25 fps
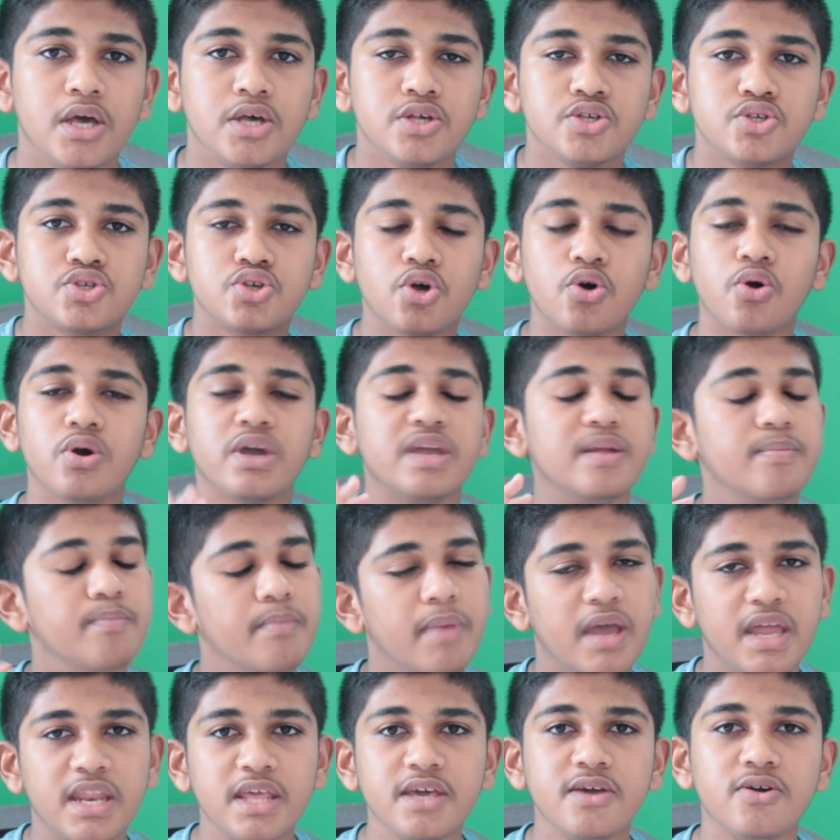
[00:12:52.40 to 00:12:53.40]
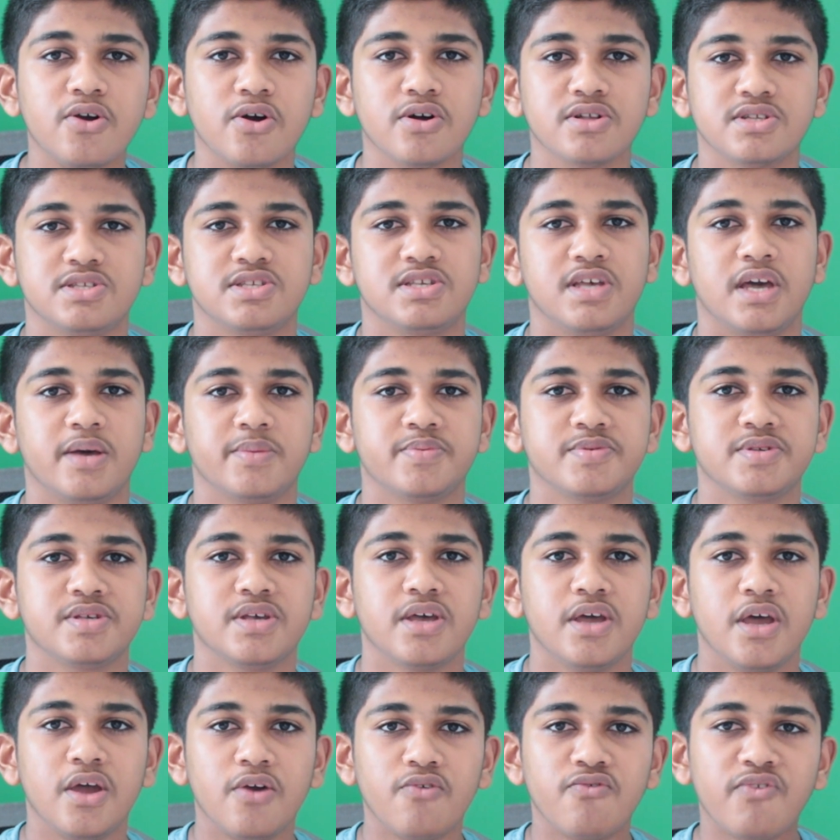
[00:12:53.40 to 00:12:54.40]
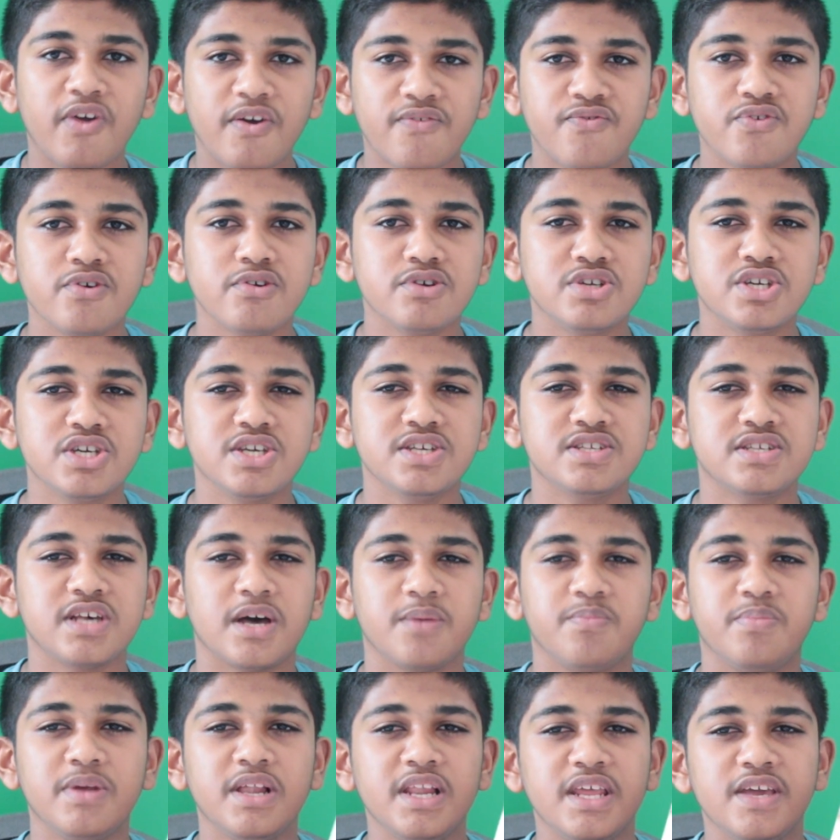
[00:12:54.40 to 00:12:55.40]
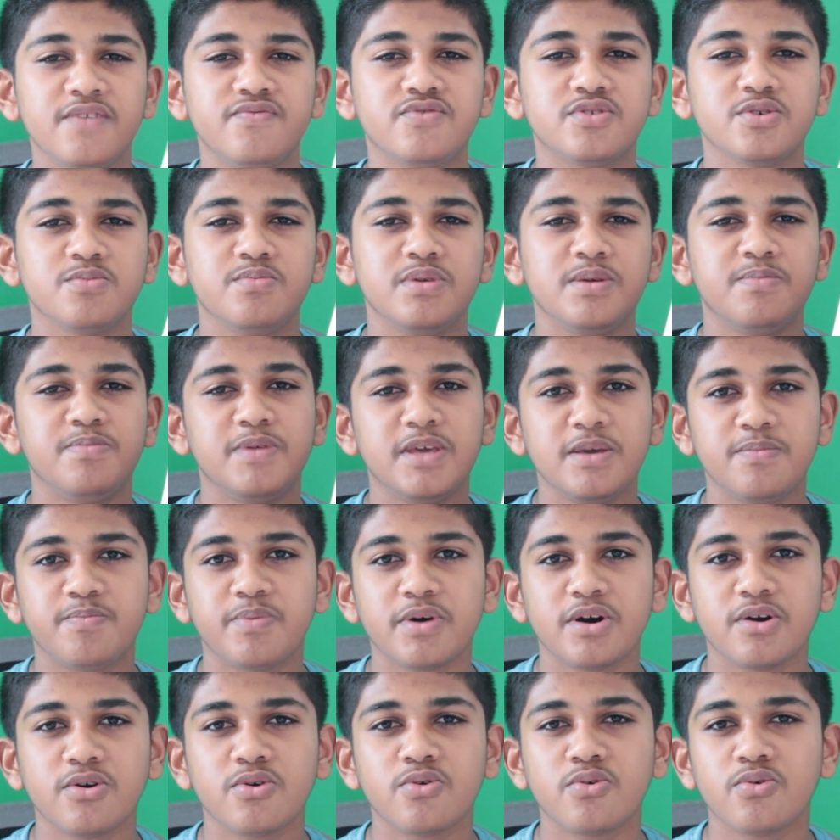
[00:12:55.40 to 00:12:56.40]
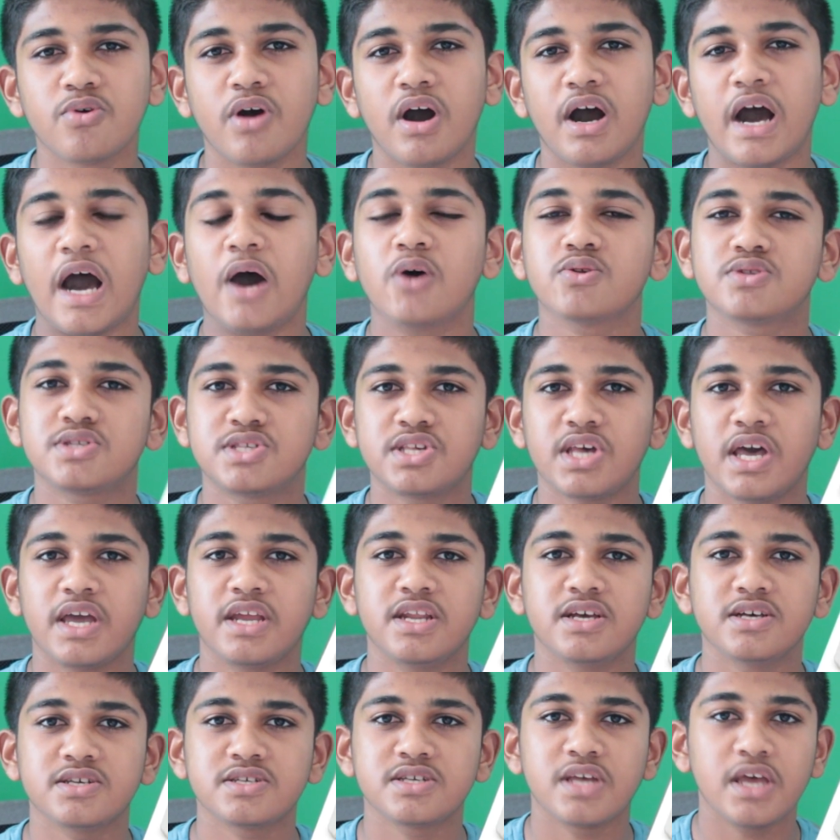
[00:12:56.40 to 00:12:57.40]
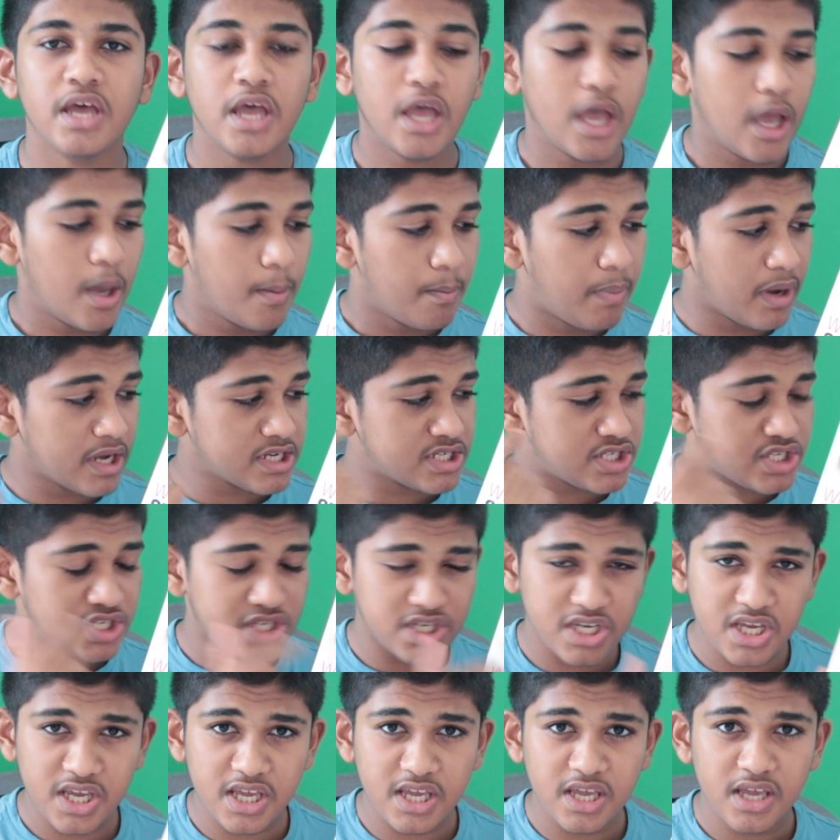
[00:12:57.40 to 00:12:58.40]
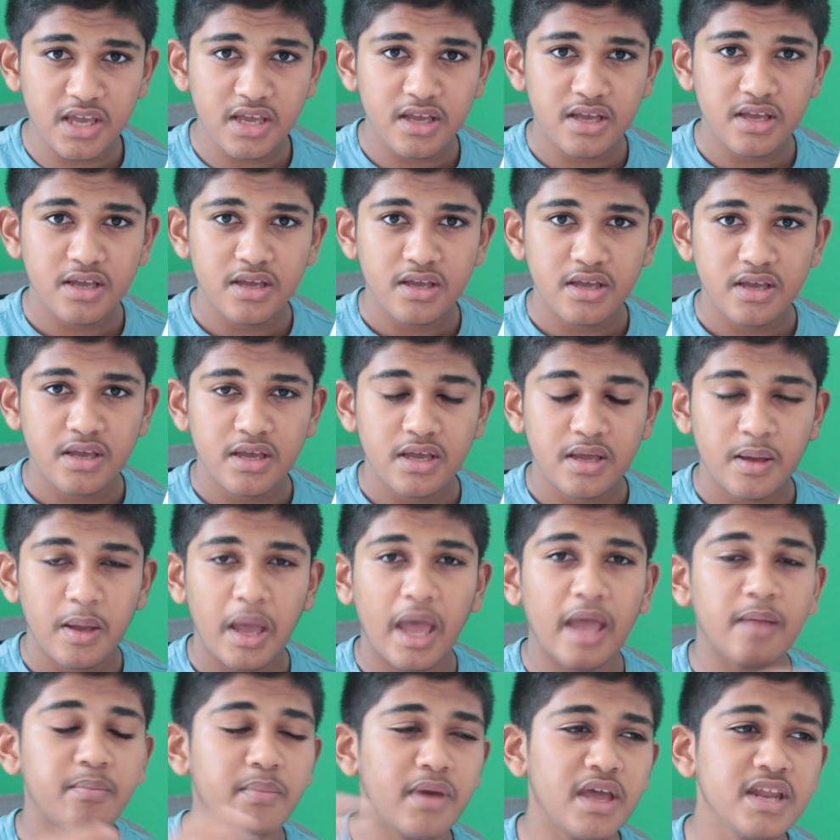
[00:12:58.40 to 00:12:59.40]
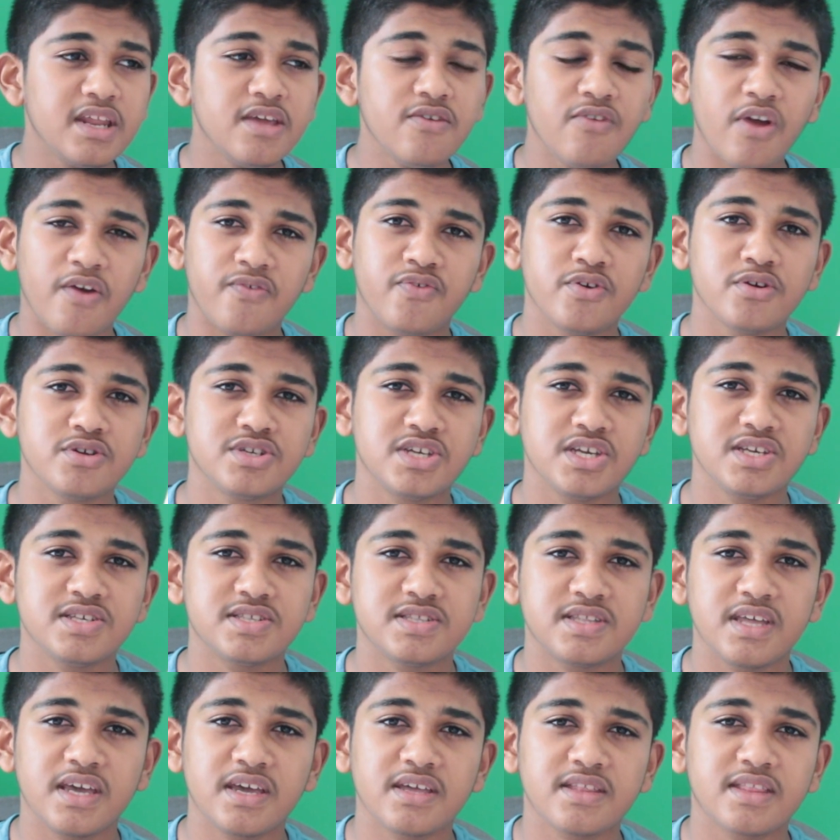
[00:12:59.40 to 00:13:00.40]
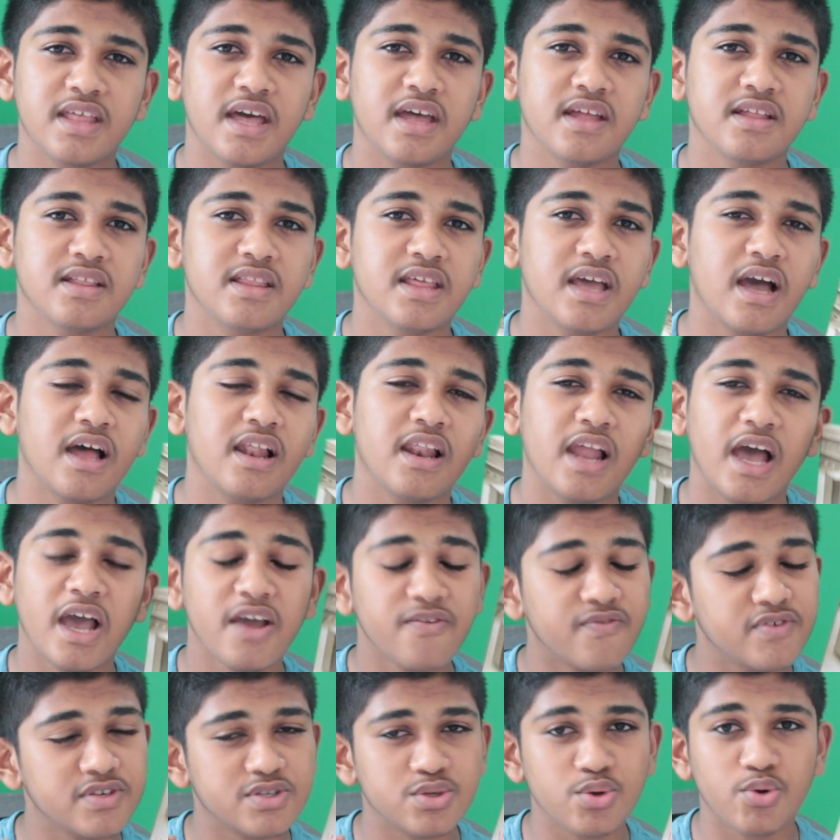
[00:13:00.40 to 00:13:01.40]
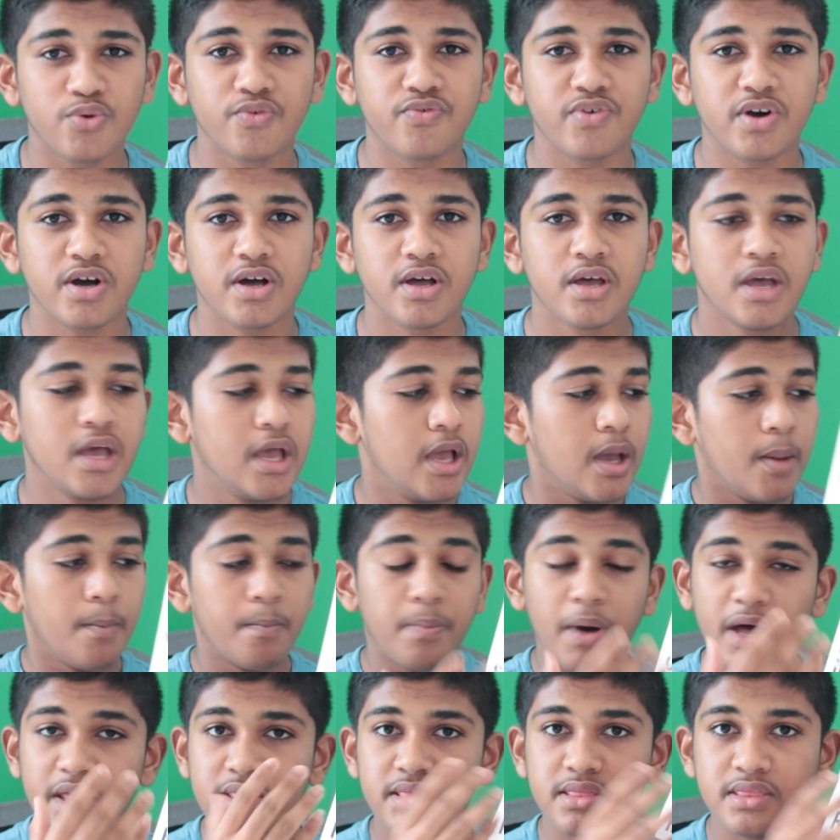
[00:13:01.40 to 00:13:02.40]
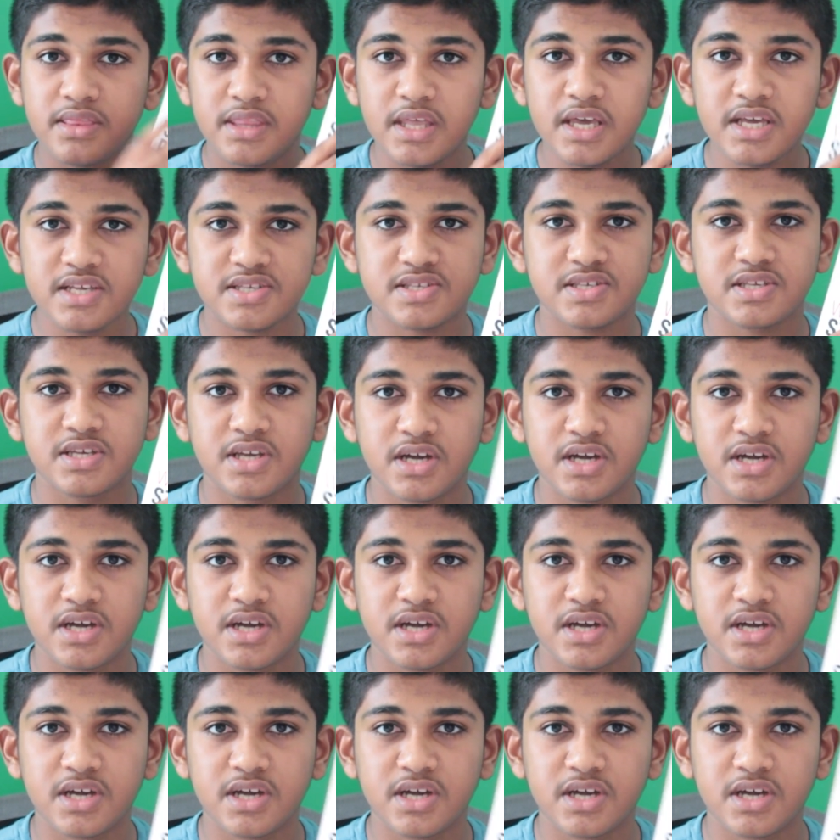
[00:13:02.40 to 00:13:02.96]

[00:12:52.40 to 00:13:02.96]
So in many concepts, refugees are believed to be people who are outsiders. But she and many refugees think that their life is over. But this